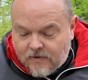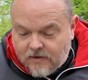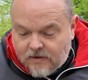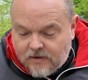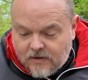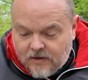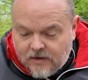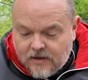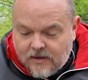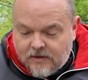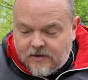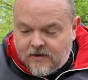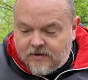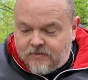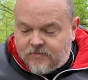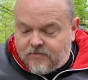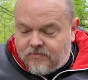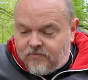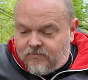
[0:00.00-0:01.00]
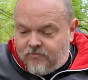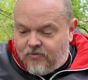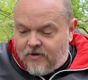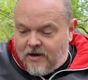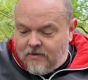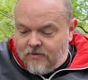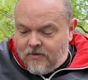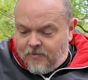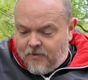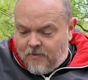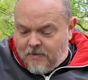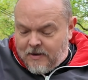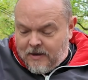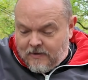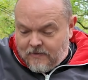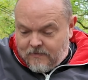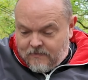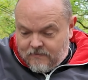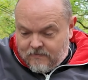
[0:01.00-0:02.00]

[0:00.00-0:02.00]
And then let this brown up a bit.